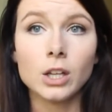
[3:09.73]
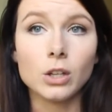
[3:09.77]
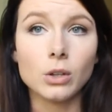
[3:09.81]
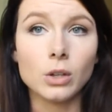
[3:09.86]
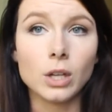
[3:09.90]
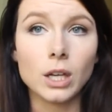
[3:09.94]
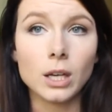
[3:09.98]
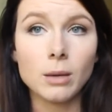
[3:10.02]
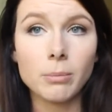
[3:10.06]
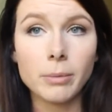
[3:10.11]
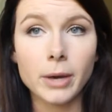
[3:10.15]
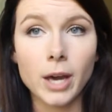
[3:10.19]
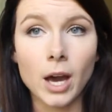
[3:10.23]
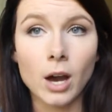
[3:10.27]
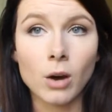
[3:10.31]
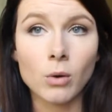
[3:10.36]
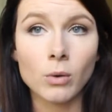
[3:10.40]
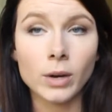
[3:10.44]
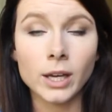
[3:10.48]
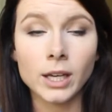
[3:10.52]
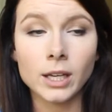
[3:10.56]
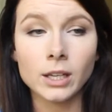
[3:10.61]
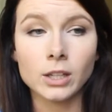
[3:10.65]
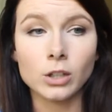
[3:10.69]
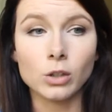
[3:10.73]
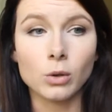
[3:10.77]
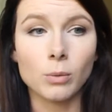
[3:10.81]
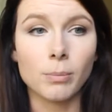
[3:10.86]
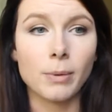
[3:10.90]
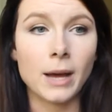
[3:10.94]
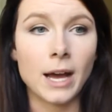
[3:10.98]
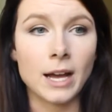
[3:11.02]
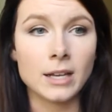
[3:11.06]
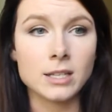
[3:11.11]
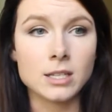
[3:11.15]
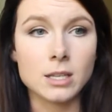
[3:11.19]
You keep going and you'll
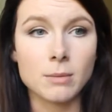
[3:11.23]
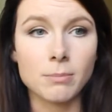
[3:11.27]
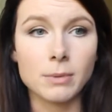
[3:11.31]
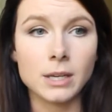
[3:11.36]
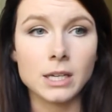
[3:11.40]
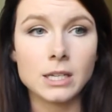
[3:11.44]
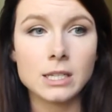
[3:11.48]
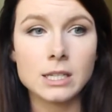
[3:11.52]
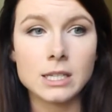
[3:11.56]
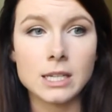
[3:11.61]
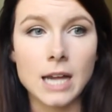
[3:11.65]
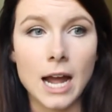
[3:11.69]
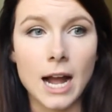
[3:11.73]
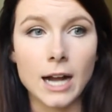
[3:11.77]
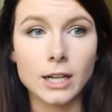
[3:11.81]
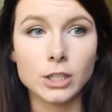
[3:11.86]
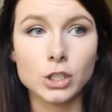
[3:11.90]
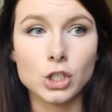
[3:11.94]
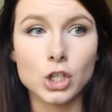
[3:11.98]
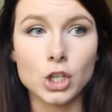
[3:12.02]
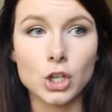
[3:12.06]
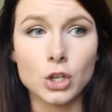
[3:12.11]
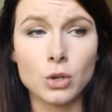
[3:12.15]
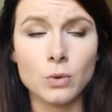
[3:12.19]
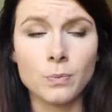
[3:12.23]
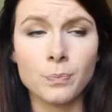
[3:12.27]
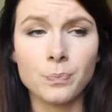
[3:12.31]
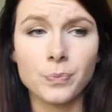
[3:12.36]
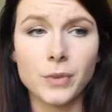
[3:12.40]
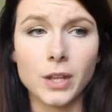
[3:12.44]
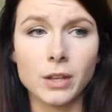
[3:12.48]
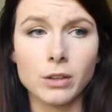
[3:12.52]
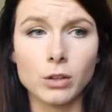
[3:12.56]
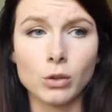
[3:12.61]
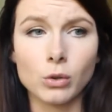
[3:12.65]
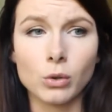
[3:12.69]
pass a big statue
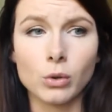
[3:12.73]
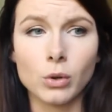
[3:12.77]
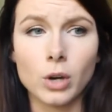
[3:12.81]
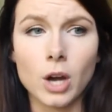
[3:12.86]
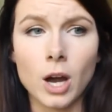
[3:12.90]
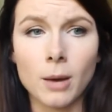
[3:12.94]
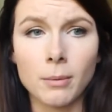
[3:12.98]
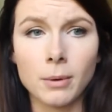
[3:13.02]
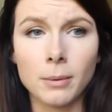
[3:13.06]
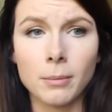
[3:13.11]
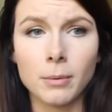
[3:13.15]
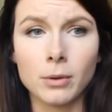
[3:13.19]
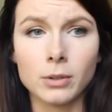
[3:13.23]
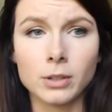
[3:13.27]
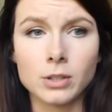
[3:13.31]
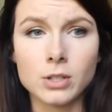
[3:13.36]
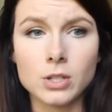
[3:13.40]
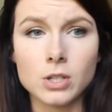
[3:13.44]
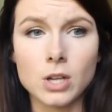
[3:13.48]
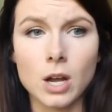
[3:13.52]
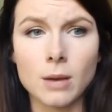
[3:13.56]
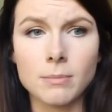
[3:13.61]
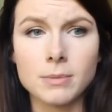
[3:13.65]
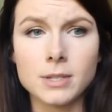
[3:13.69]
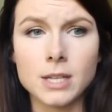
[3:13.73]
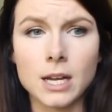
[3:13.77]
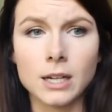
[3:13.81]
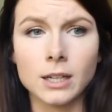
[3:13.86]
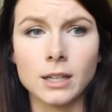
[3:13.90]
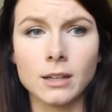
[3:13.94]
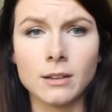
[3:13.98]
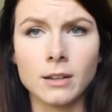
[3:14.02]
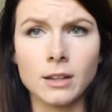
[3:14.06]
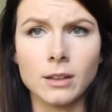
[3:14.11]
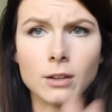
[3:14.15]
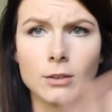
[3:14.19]
and then you'll come up on a stop
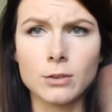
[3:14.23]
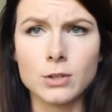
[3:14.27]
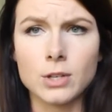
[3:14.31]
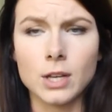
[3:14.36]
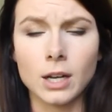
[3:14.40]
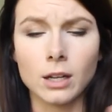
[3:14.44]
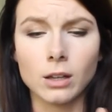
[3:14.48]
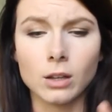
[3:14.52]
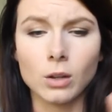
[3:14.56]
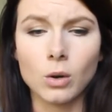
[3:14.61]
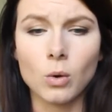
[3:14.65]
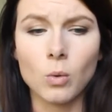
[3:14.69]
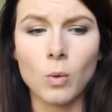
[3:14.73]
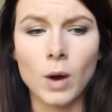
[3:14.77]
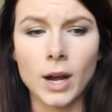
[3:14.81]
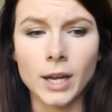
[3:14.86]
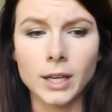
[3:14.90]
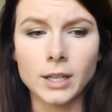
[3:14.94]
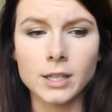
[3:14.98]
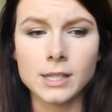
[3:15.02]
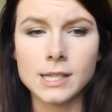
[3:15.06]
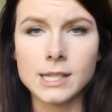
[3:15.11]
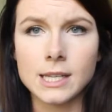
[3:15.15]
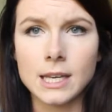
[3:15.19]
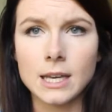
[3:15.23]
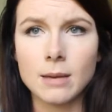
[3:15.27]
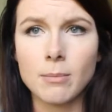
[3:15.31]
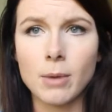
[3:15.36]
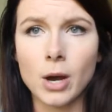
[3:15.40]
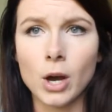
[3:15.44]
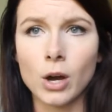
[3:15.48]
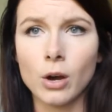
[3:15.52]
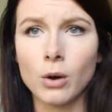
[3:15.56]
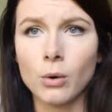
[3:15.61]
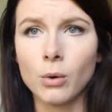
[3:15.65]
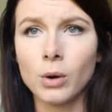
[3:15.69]
sign. I think there's like a little white
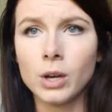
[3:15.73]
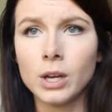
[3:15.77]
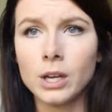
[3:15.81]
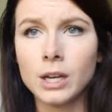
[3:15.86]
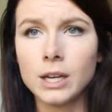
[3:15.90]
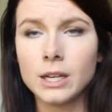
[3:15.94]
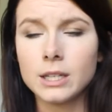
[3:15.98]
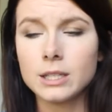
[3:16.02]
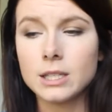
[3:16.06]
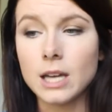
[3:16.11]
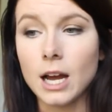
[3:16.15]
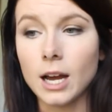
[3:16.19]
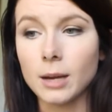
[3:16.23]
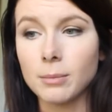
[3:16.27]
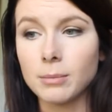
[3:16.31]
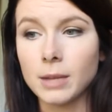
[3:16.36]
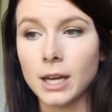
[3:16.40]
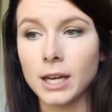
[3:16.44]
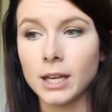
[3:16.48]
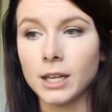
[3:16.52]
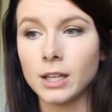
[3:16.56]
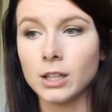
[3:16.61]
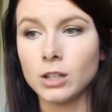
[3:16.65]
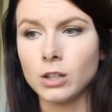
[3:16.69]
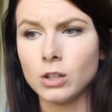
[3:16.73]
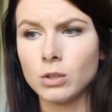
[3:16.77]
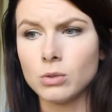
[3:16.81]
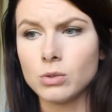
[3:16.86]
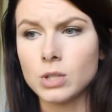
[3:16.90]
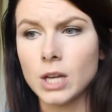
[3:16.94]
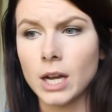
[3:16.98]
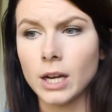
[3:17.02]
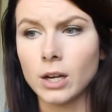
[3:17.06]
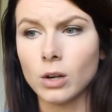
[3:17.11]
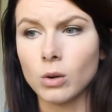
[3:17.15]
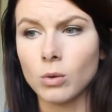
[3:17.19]
gazebo type thing, and you
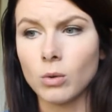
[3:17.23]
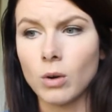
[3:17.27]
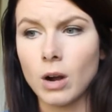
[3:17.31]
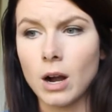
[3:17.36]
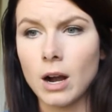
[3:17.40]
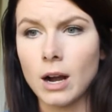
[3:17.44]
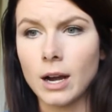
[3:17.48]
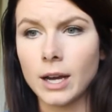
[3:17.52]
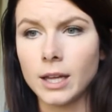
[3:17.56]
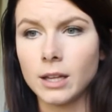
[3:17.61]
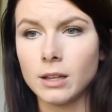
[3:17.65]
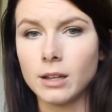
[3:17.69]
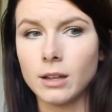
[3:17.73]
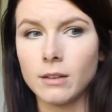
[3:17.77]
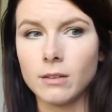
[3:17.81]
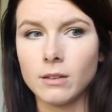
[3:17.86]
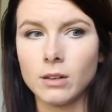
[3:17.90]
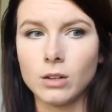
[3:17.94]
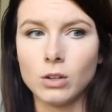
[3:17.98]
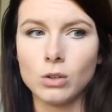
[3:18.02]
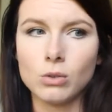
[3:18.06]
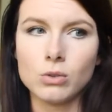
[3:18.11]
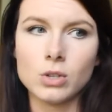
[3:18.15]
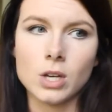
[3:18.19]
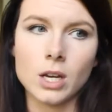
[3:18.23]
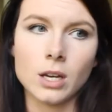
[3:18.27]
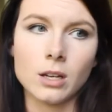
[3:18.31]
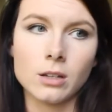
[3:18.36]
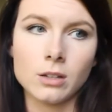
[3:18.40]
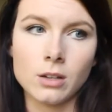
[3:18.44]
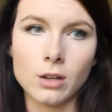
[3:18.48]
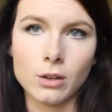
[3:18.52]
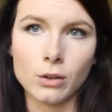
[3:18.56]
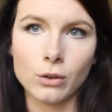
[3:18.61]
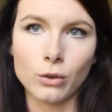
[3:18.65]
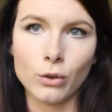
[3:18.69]
take a right and then you take
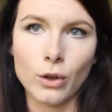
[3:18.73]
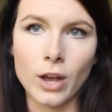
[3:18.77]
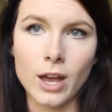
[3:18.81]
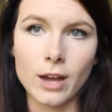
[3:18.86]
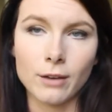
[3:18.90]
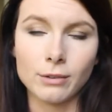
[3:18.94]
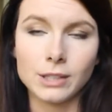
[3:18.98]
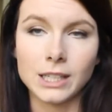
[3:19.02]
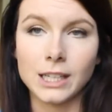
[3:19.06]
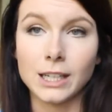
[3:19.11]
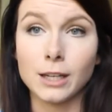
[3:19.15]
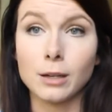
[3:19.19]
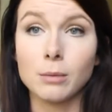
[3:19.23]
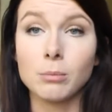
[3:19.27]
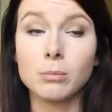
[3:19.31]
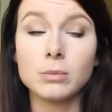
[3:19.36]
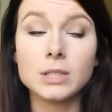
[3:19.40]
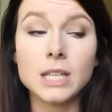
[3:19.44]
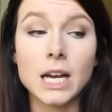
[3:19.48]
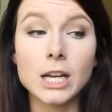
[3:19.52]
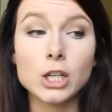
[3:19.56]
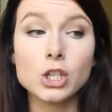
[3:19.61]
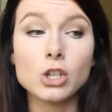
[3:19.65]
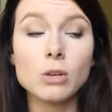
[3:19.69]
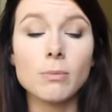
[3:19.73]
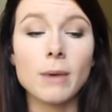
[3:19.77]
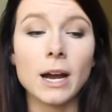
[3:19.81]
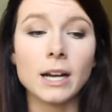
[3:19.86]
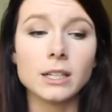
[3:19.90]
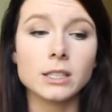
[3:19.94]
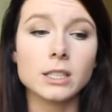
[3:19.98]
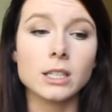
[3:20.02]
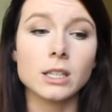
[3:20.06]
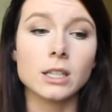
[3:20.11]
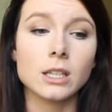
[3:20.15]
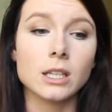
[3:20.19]
another left, and it takes you
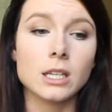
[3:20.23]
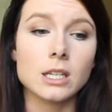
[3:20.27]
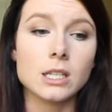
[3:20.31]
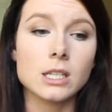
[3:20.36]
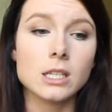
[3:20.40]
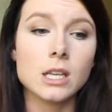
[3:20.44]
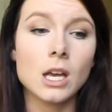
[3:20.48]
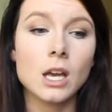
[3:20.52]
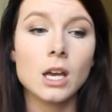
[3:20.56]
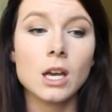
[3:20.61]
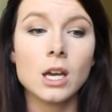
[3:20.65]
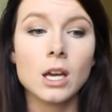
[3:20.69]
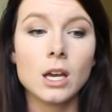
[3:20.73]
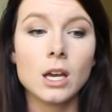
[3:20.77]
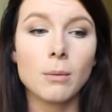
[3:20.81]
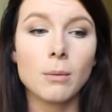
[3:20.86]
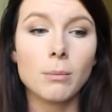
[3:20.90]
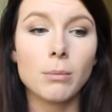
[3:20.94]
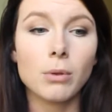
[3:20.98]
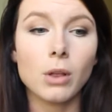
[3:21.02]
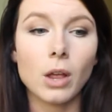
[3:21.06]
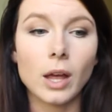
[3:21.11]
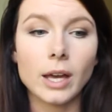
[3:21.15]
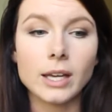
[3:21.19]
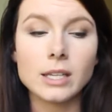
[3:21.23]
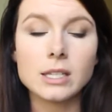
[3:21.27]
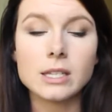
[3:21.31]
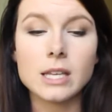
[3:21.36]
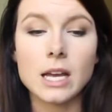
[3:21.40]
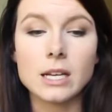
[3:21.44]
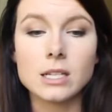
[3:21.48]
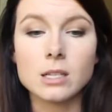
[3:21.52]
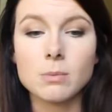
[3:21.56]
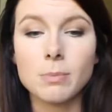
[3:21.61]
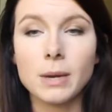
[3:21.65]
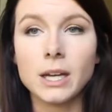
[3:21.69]
back to this place
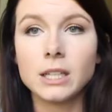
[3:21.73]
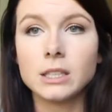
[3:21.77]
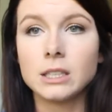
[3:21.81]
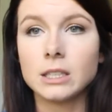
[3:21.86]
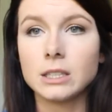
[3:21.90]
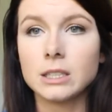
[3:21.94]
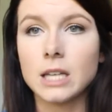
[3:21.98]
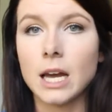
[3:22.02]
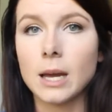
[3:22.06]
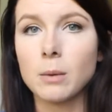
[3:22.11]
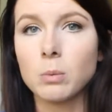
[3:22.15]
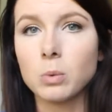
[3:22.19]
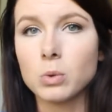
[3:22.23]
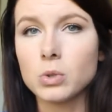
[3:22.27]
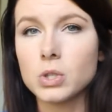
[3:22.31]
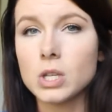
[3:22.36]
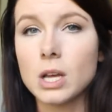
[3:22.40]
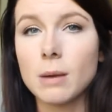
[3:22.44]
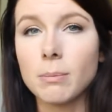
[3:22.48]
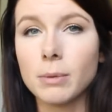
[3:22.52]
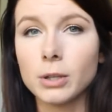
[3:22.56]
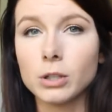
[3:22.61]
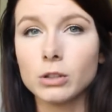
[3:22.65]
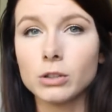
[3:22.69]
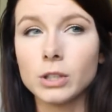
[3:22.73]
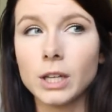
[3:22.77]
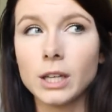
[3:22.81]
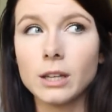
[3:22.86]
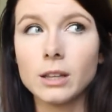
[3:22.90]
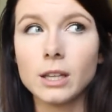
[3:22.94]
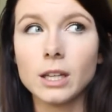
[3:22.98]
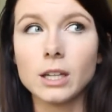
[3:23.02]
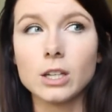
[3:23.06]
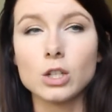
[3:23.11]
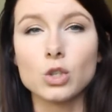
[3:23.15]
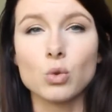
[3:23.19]
that has picnic tables up
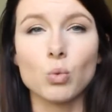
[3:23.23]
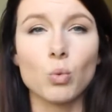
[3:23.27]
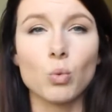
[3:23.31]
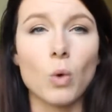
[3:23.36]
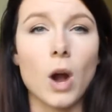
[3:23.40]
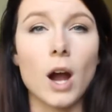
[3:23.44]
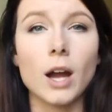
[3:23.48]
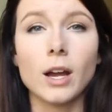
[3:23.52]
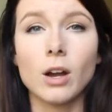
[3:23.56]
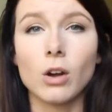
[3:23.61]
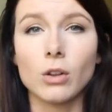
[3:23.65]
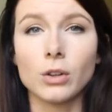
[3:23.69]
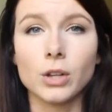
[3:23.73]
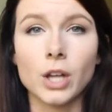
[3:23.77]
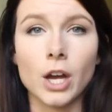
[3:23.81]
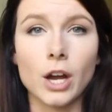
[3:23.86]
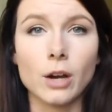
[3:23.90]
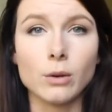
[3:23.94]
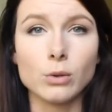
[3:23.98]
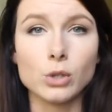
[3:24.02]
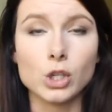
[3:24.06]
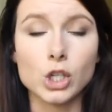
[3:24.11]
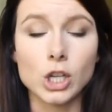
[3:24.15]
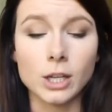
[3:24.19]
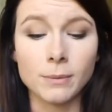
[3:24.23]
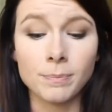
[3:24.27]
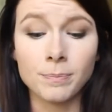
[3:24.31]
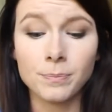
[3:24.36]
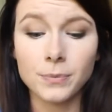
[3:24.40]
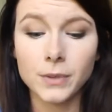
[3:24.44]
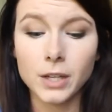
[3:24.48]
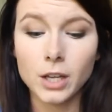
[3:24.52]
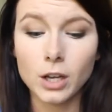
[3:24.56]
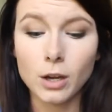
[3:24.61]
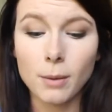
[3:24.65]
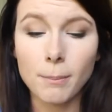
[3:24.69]
underneath it, and it's right on the ocean.
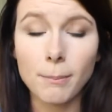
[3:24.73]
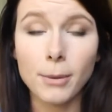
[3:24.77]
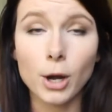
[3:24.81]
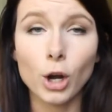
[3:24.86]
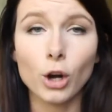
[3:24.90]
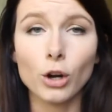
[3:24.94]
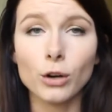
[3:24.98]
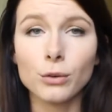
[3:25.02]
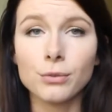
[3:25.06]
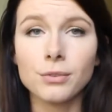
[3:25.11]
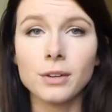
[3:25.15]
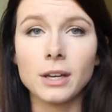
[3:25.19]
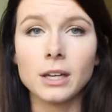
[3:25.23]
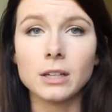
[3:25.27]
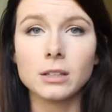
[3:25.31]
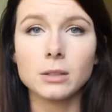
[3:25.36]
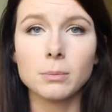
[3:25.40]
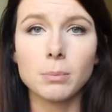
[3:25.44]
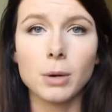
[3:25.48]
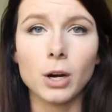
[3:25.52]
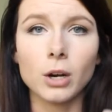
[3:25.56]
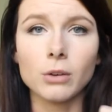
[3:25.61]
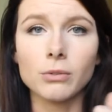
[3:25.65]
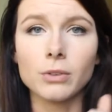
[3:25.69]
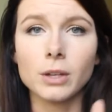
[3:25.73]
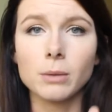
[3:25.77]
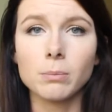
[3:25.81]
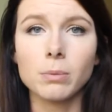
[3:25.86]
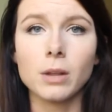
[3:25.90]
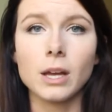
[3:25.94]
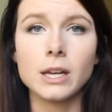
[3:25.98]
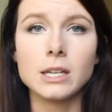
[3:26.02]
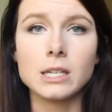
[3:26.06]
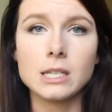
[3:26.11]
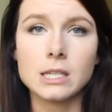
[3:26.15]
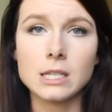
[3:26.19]
Perfect
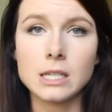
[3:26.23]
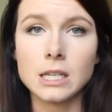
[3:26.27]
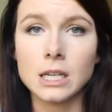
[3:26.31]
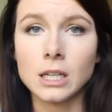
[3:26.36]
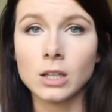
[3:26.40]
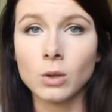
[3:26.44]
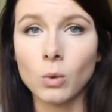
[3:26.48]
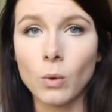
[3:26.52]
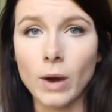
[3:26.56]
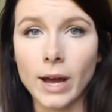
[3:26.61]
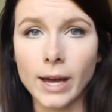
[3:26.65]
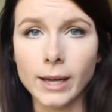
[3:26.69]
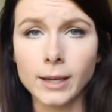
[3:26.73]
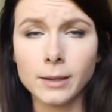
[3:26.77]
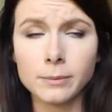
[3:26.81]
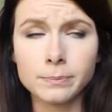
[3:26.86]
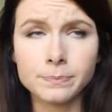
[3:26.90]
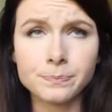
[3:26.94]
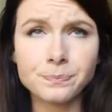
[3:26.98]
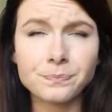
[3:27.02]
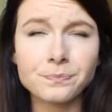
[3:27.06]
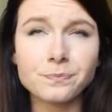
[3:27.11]
place to get away.